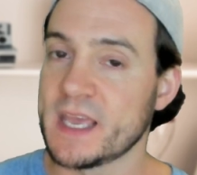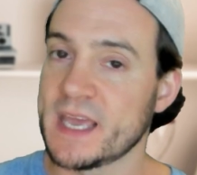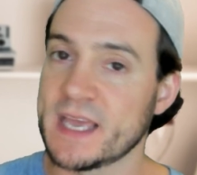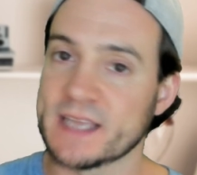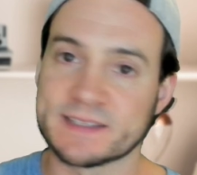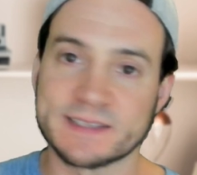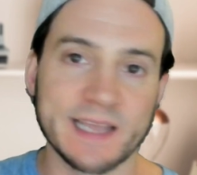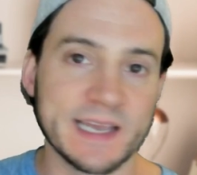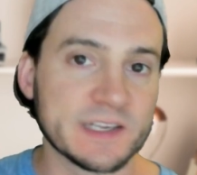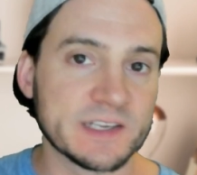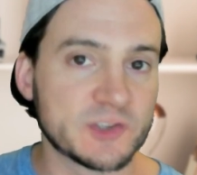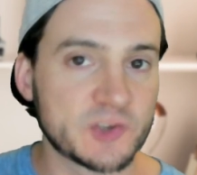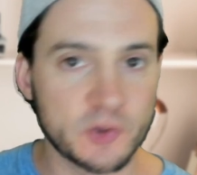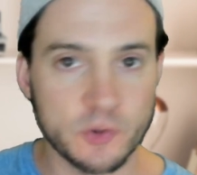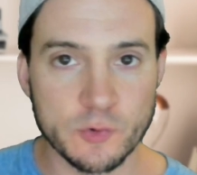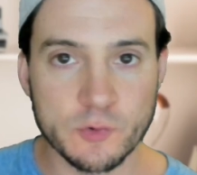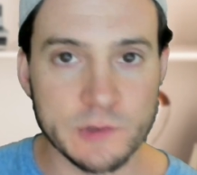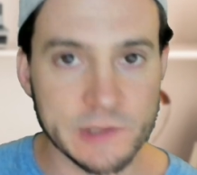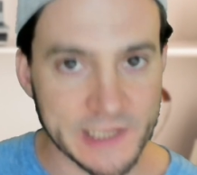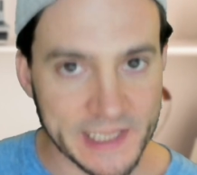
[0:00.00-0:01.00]
it's like
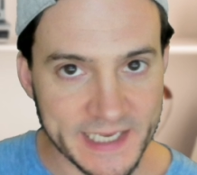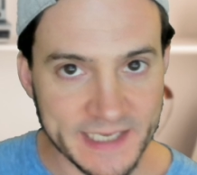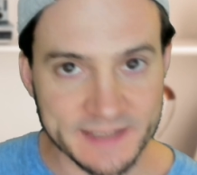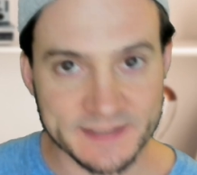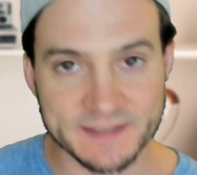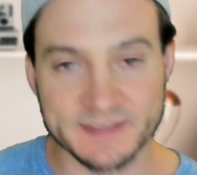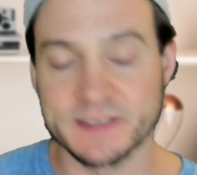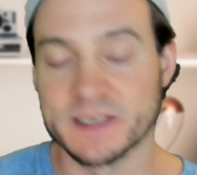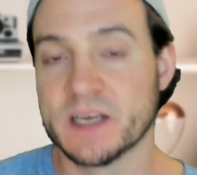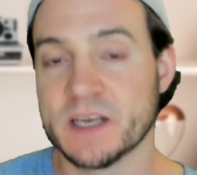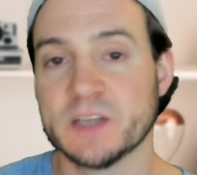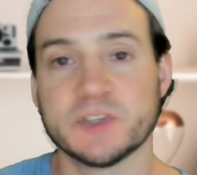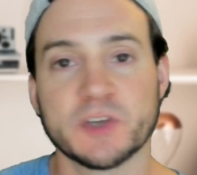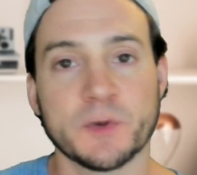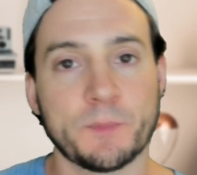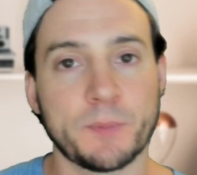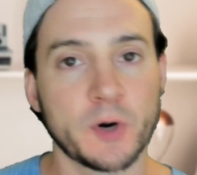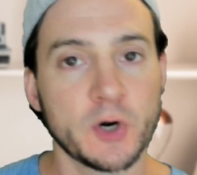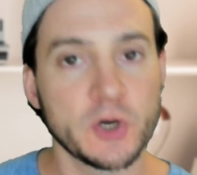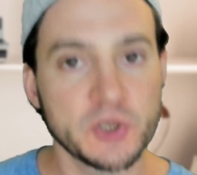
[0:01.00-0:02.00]
2 clicks to
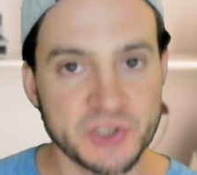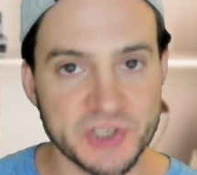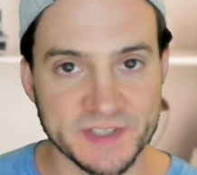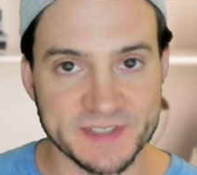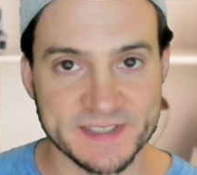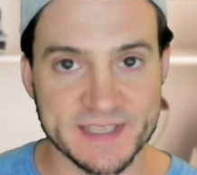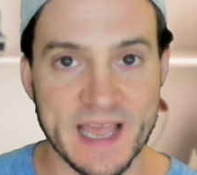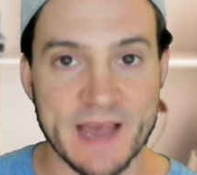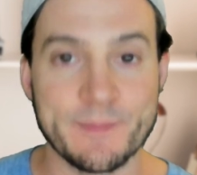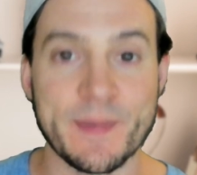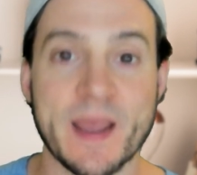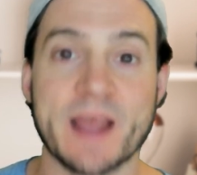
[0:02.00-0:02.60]
purchase them,